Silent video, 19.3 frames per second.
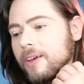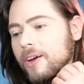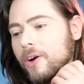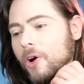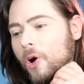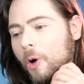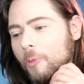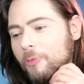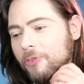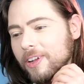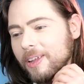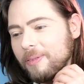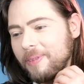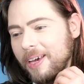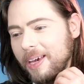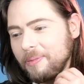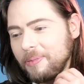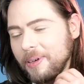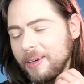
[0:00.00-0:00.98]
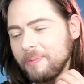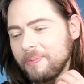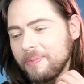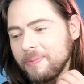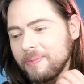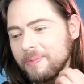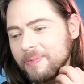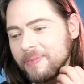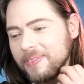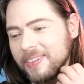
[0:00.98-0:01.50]
Hopefully, maybe.
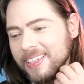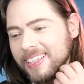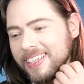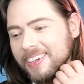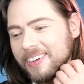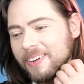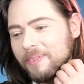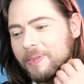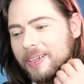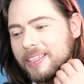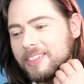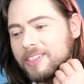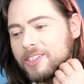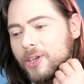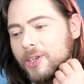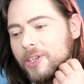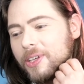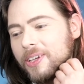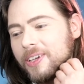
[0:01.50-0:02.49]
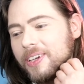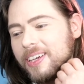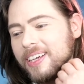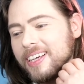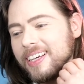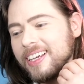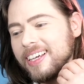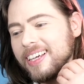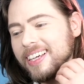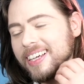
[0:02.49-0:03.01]
But so,
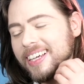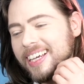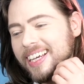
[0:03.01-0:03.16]
well,